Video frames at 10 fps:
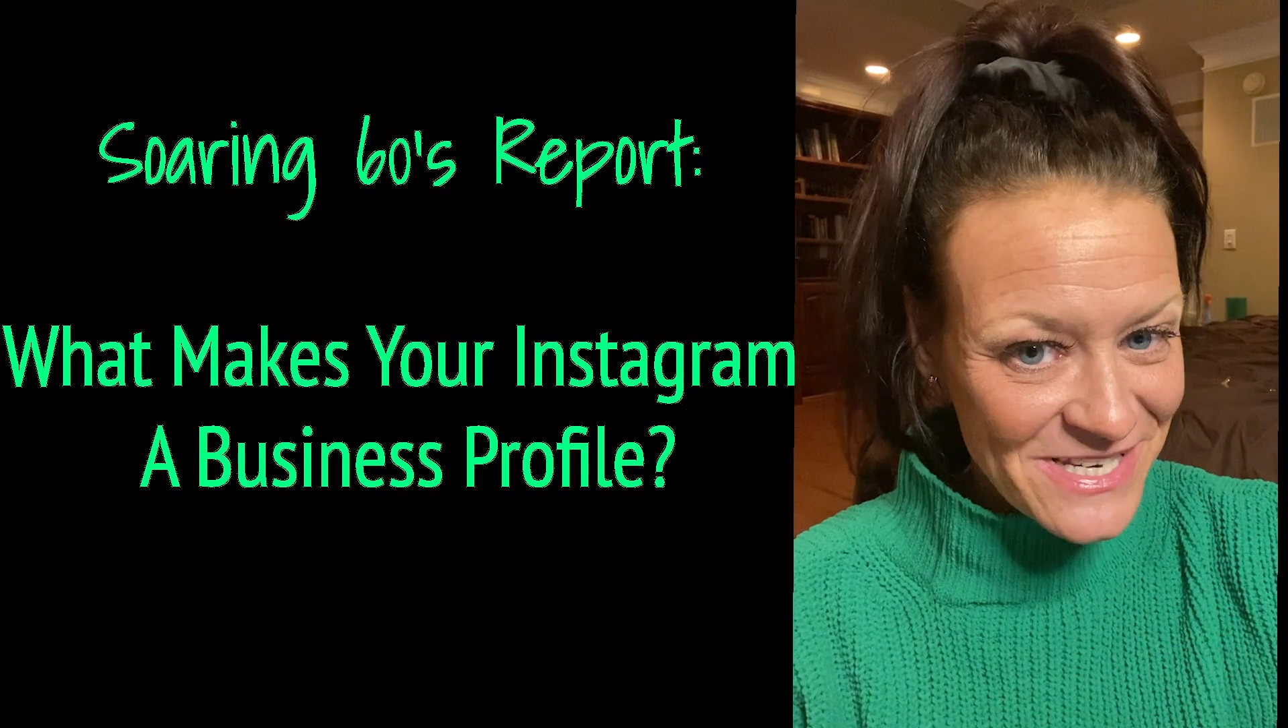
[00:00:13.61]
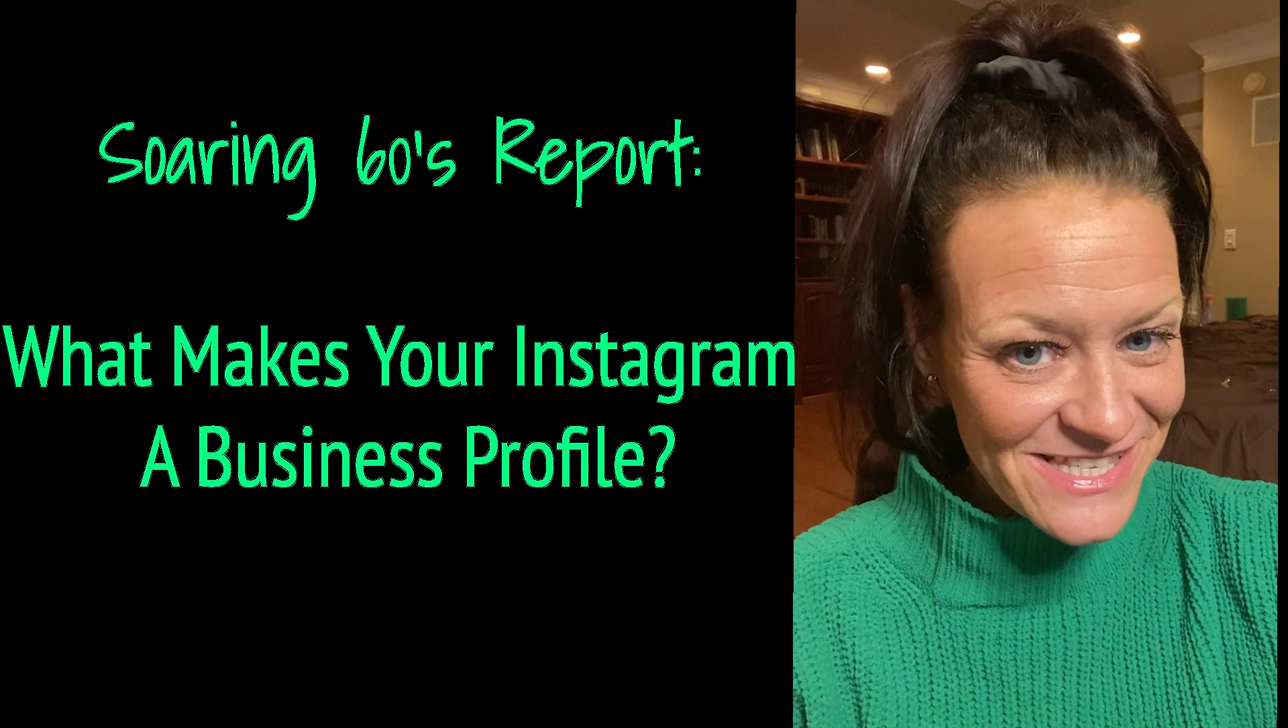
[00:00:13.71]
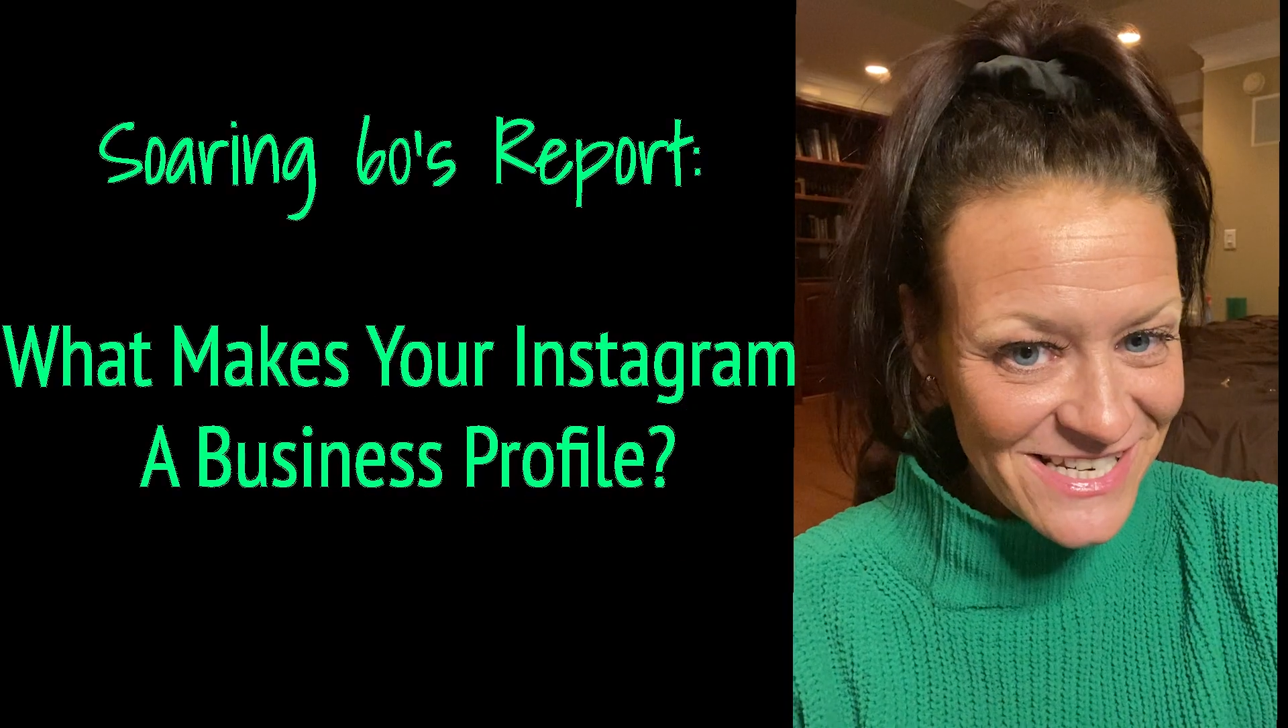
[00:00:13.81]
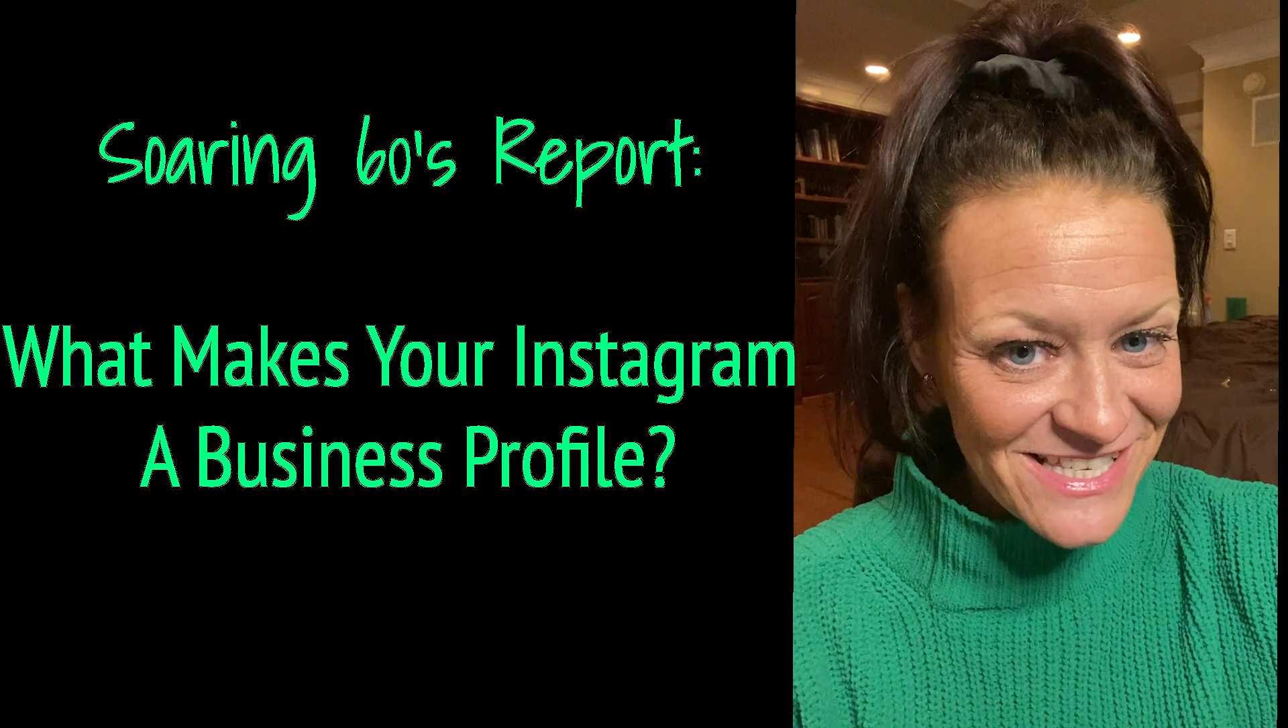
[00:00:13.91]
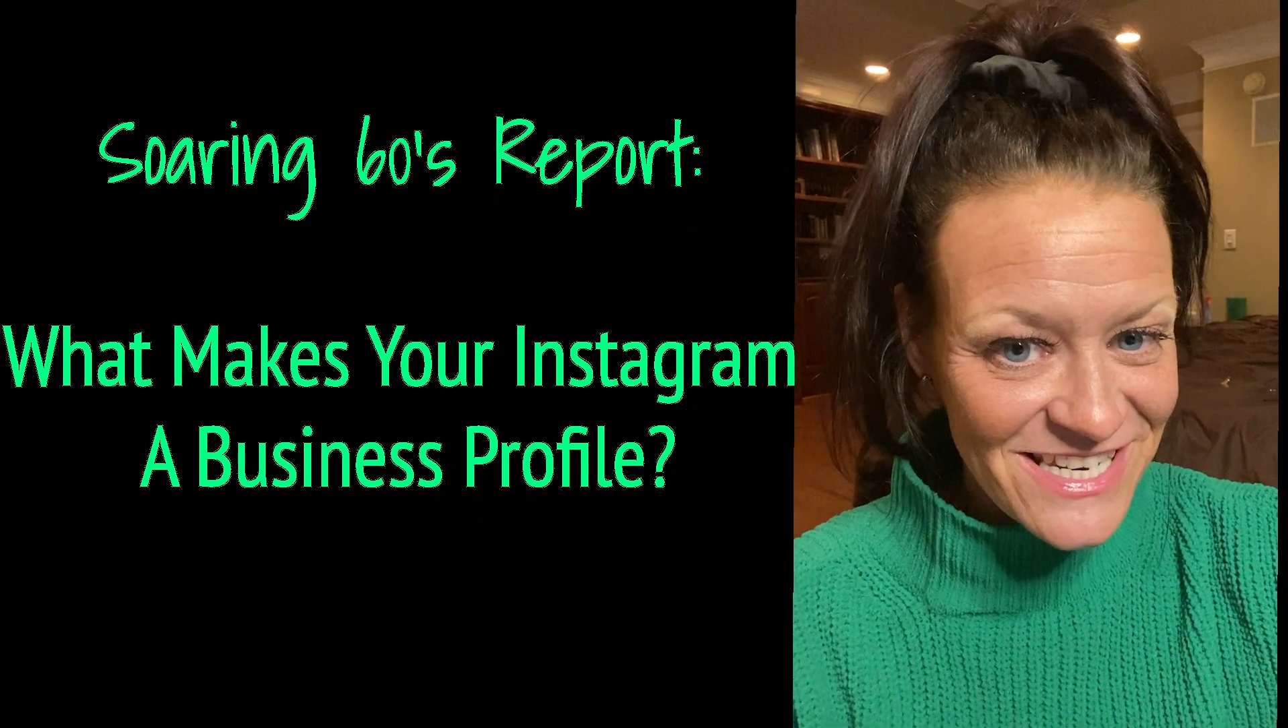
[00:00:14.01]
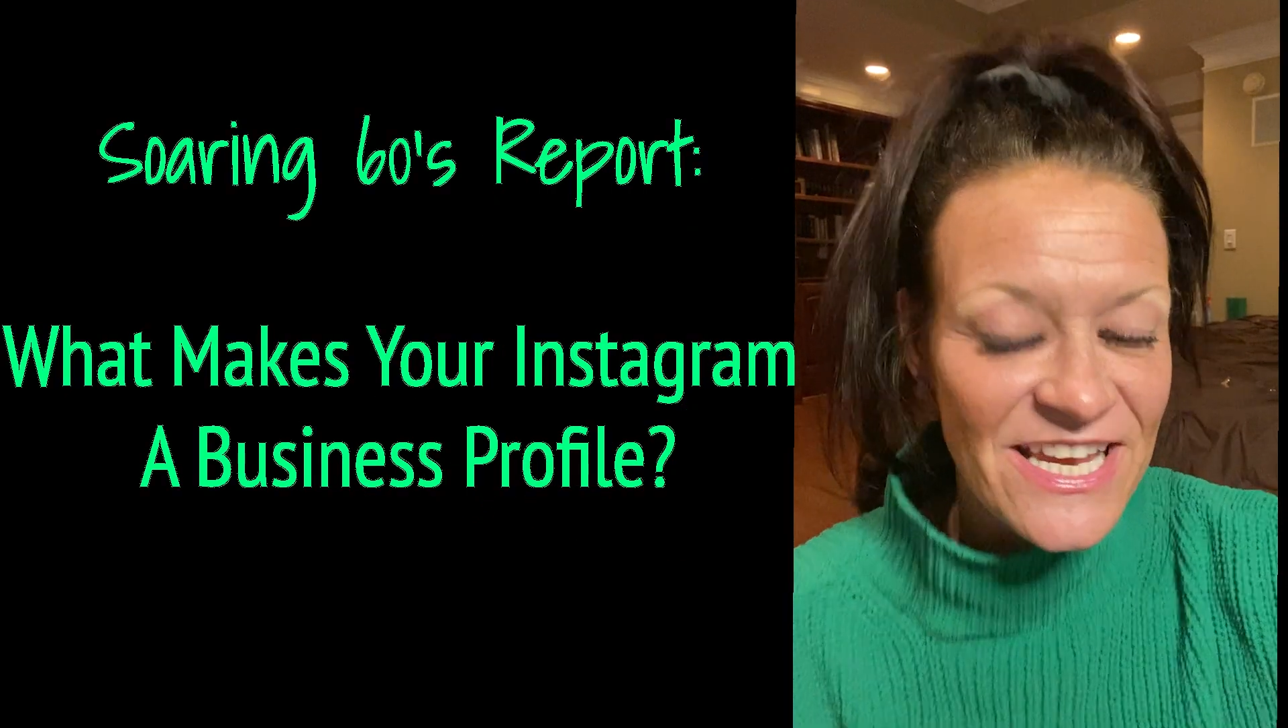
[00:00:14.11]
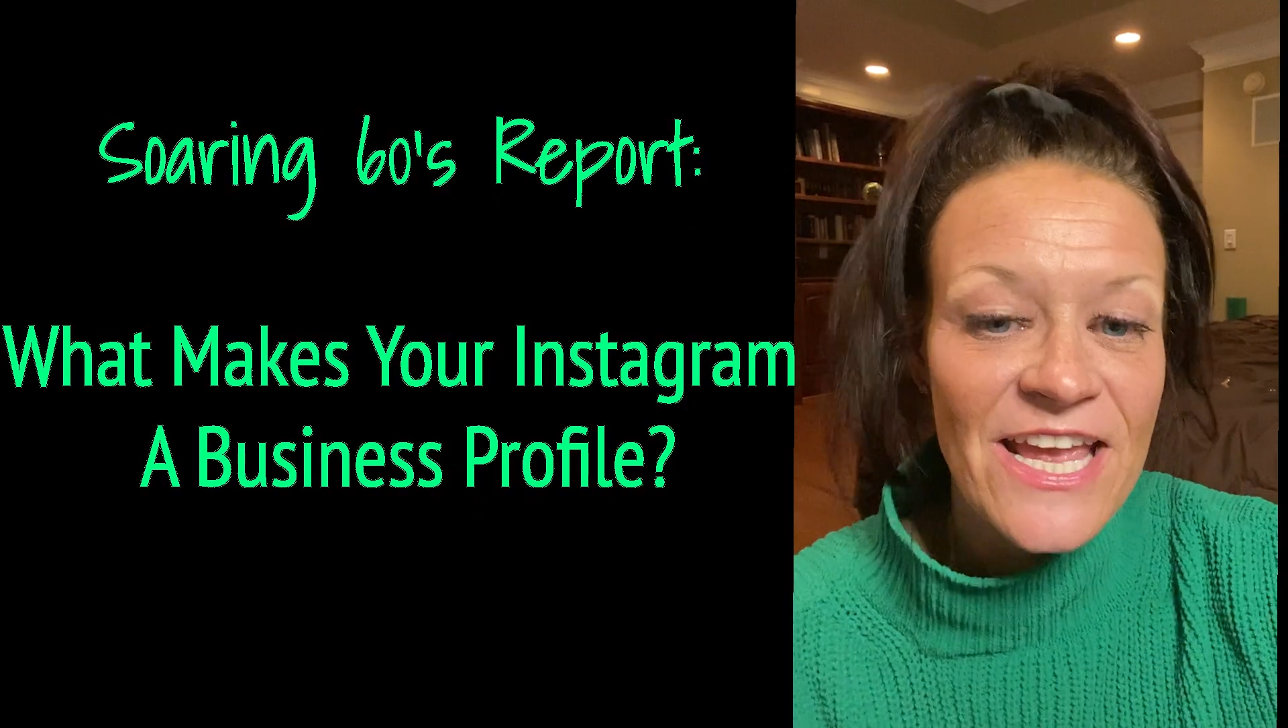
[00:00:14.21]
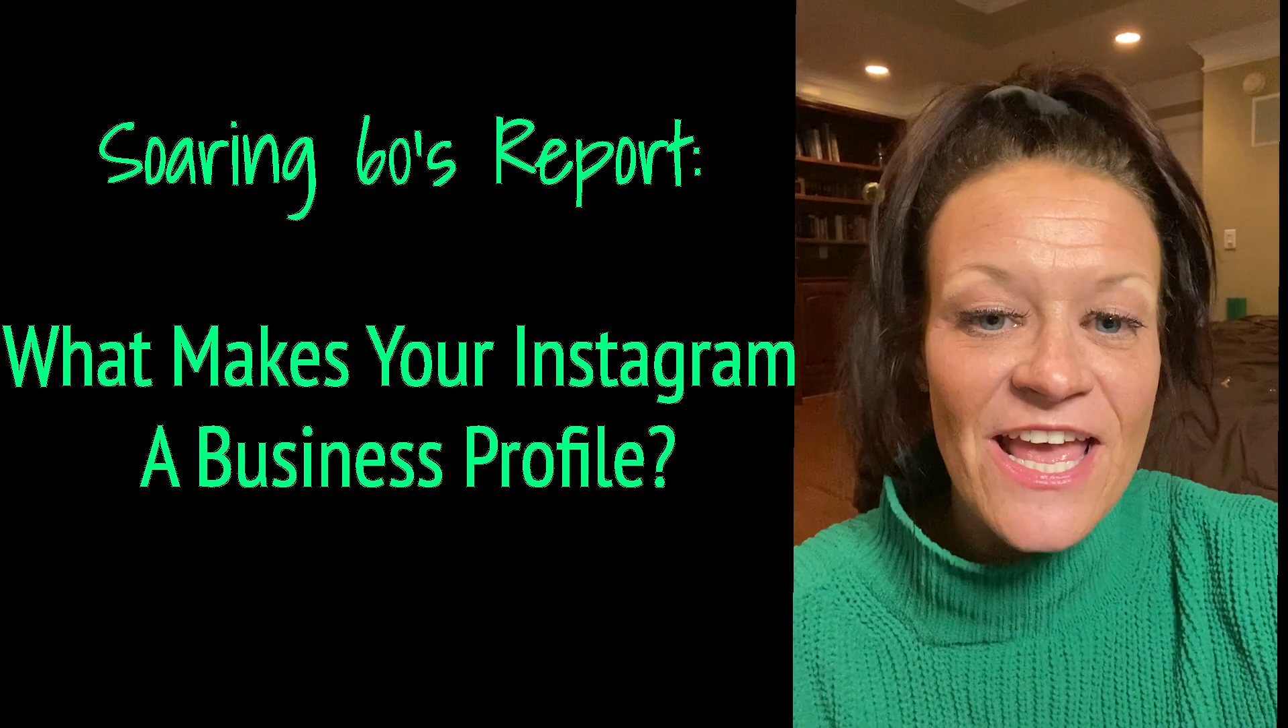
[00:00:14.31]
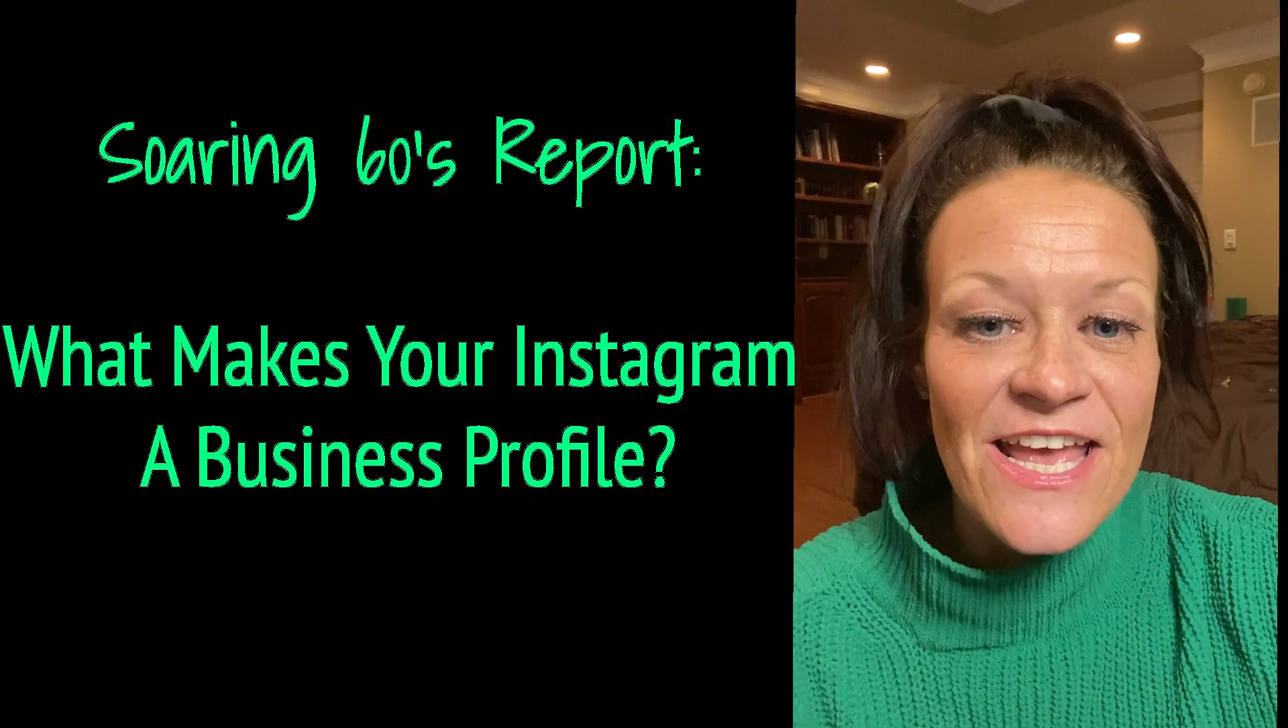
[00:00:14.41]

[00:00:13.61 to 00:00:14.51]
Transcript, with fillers: 60.